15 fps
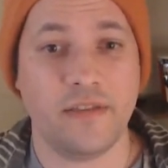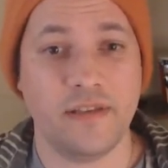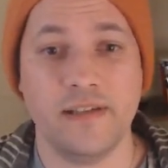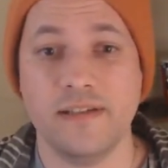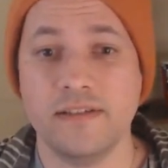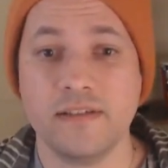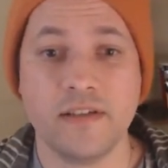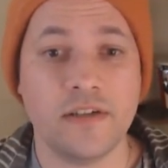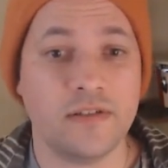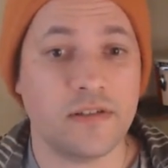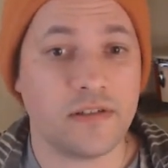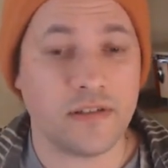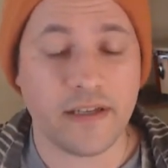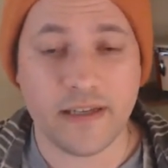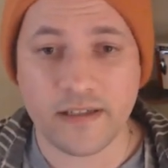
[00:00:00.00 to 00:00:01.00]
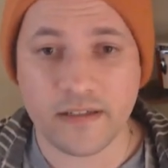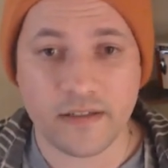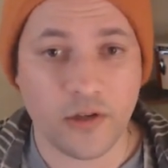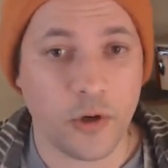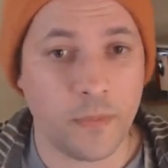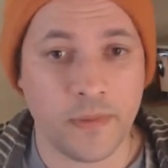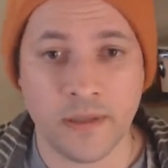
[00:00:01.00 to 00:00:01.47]
It's gonna look like
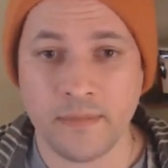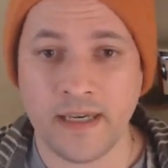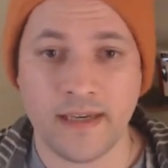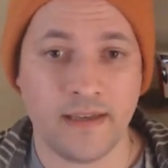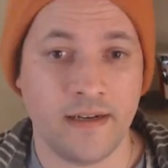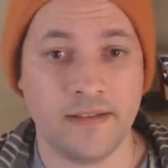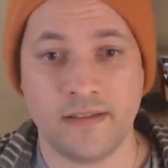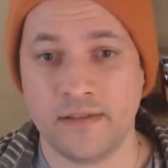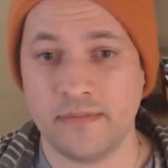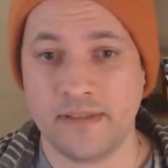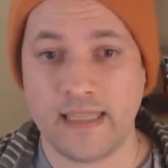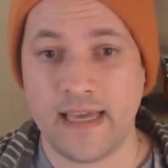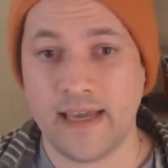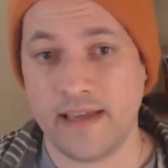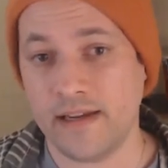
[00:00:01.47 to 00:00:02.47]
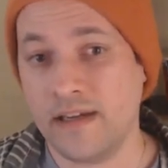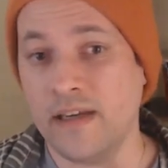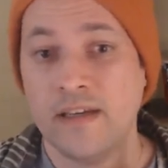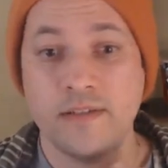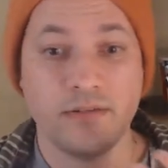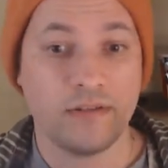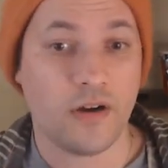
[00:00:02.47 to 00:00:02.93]
coping mechanisms that
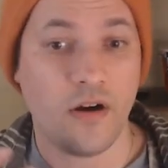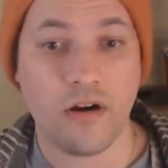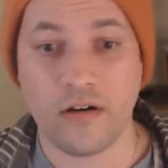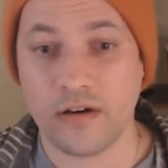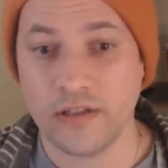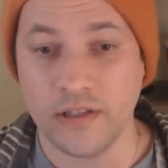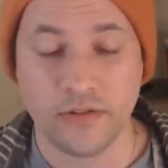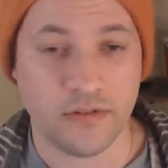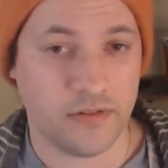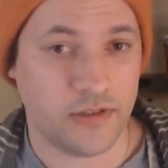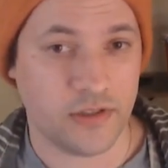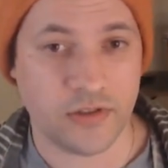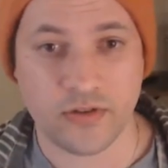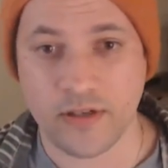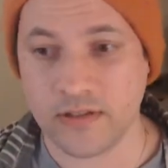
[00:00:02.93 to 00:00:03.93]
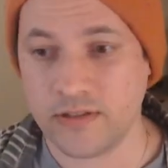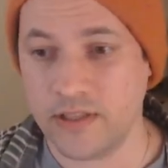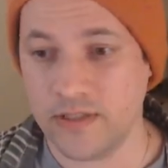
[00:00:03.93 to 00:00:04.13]
are a little destructive.